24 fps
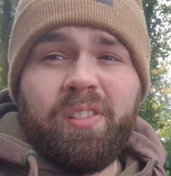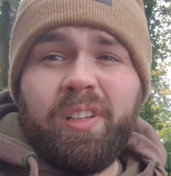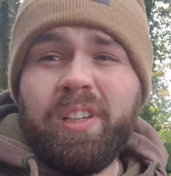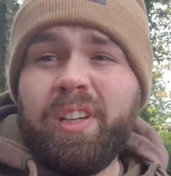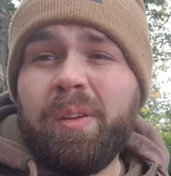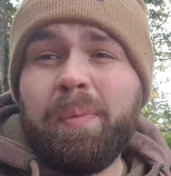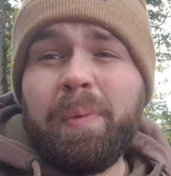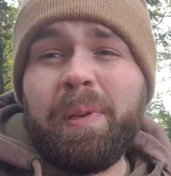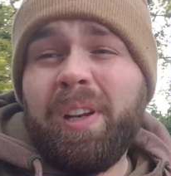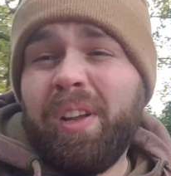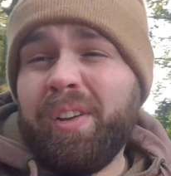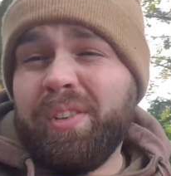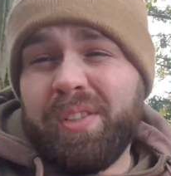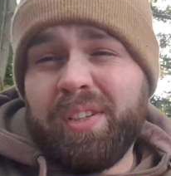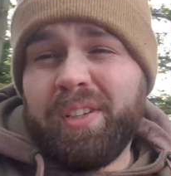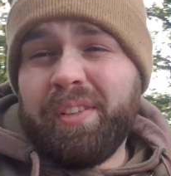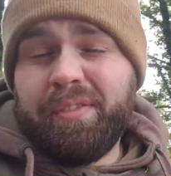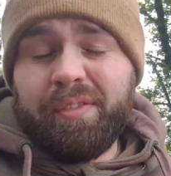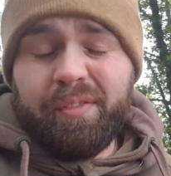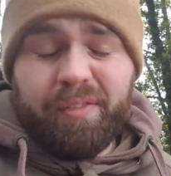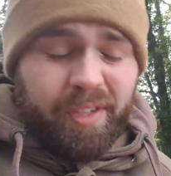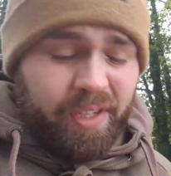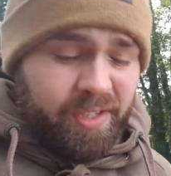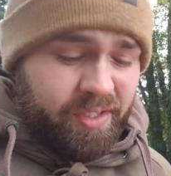There could be loads of
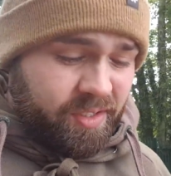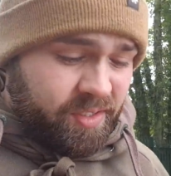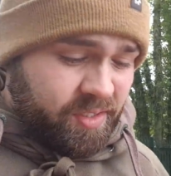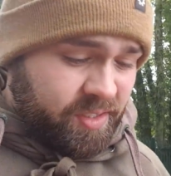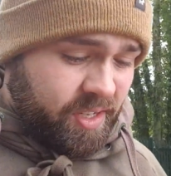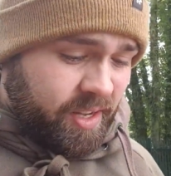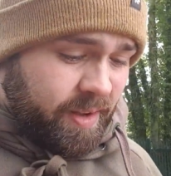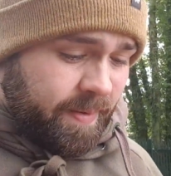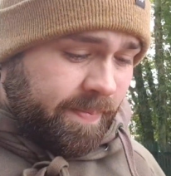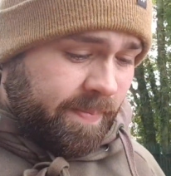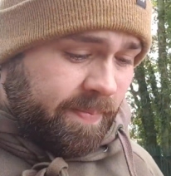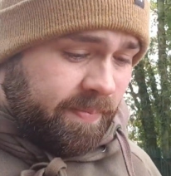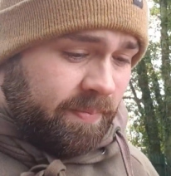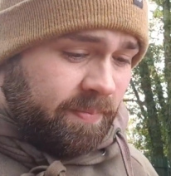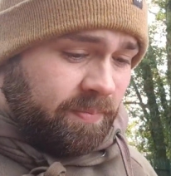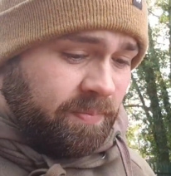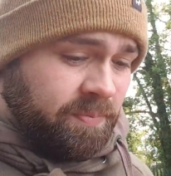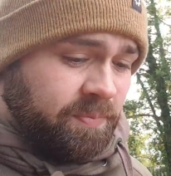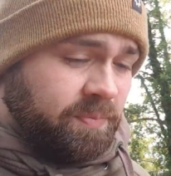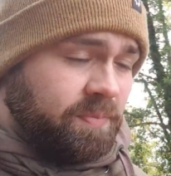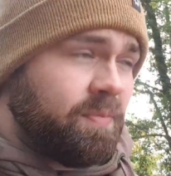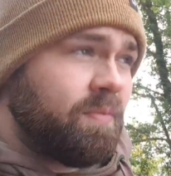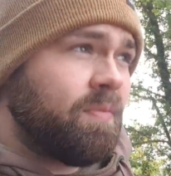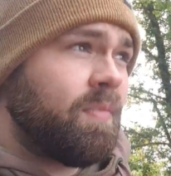different reasons.
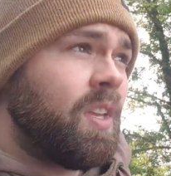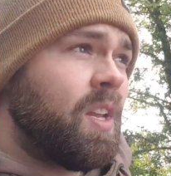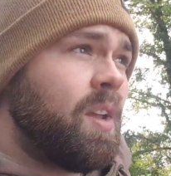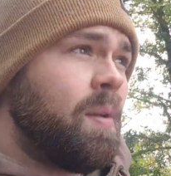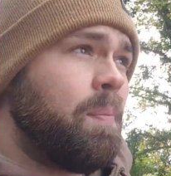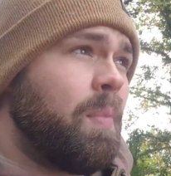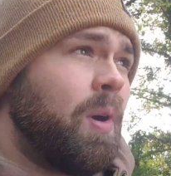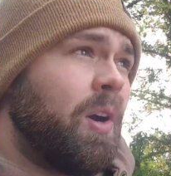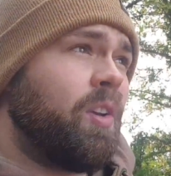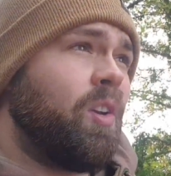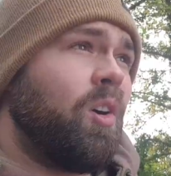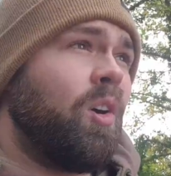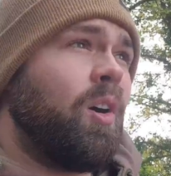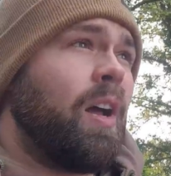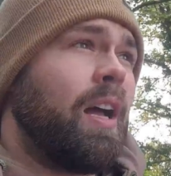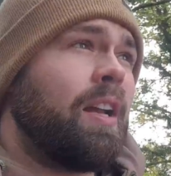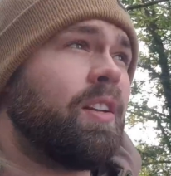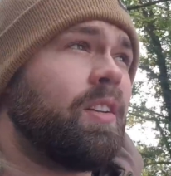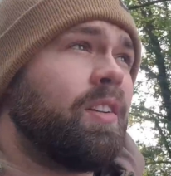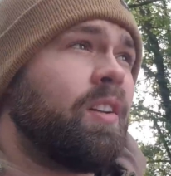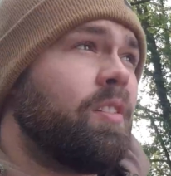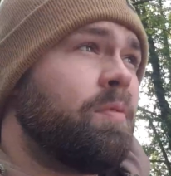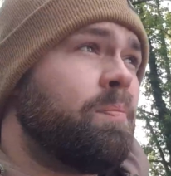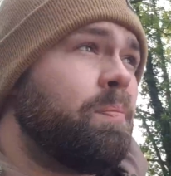Might not add
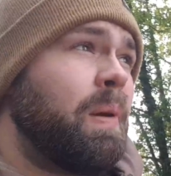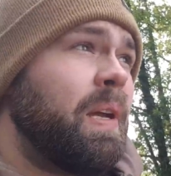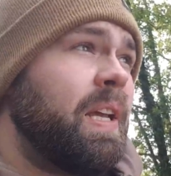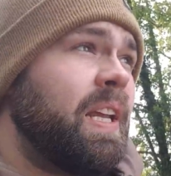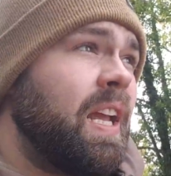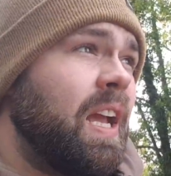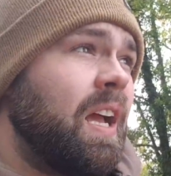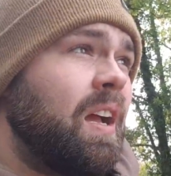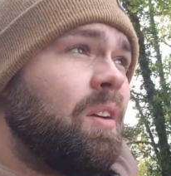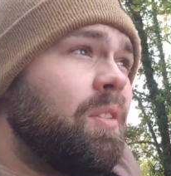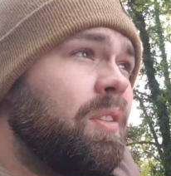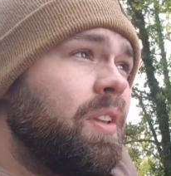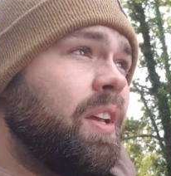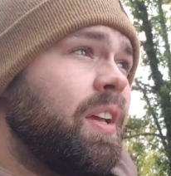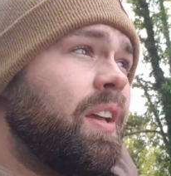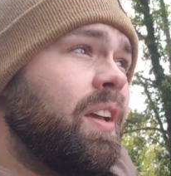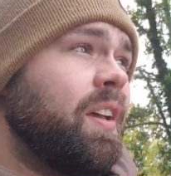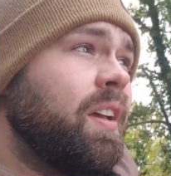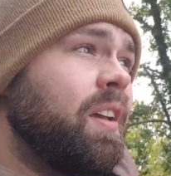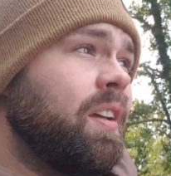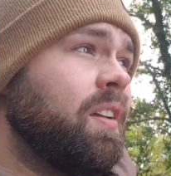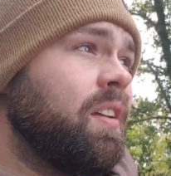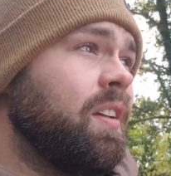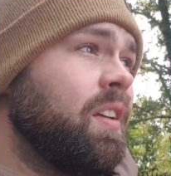enough bait out
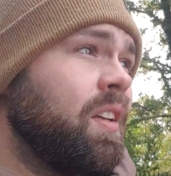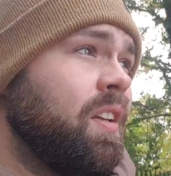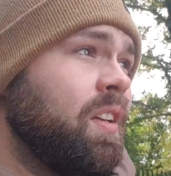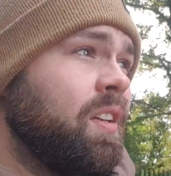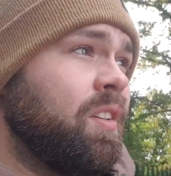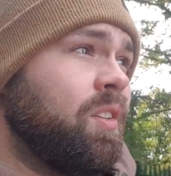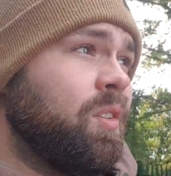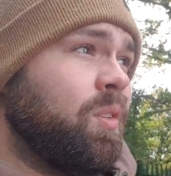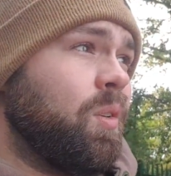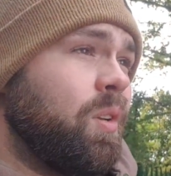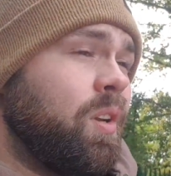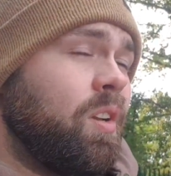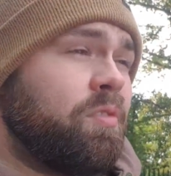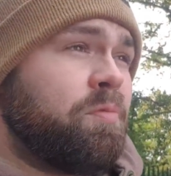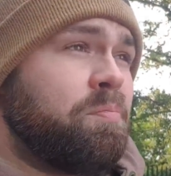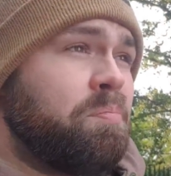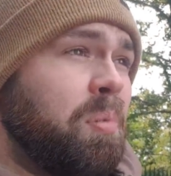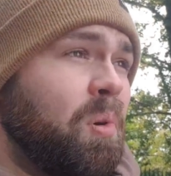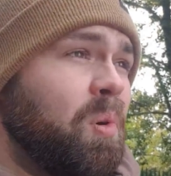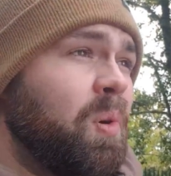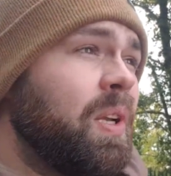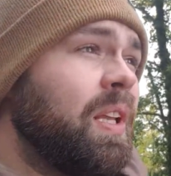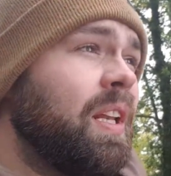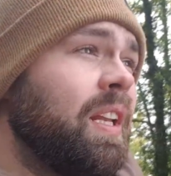there, not enough
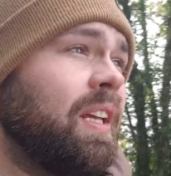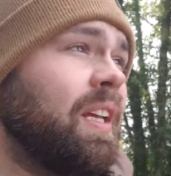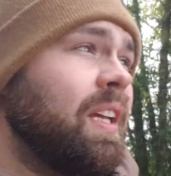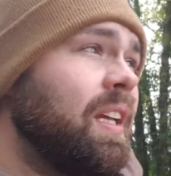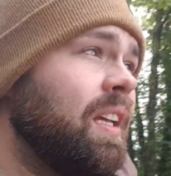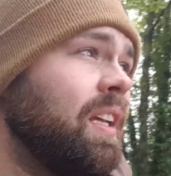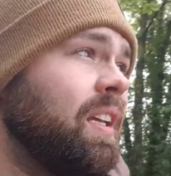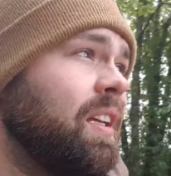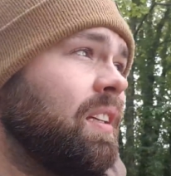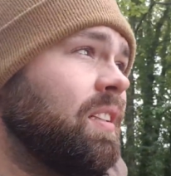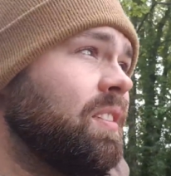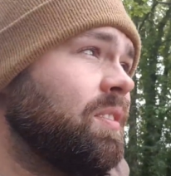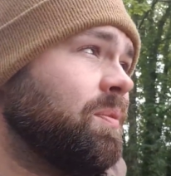boilie.